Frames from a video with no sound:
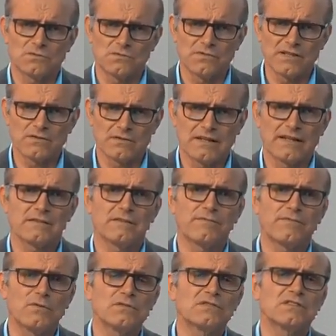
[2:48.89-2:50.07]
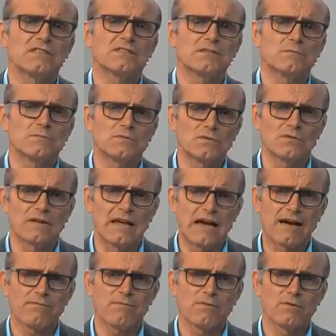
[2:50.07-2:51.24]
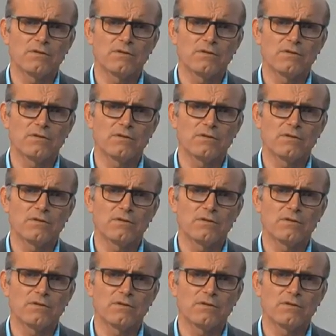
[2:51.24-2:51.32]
to reconnect the food system to the life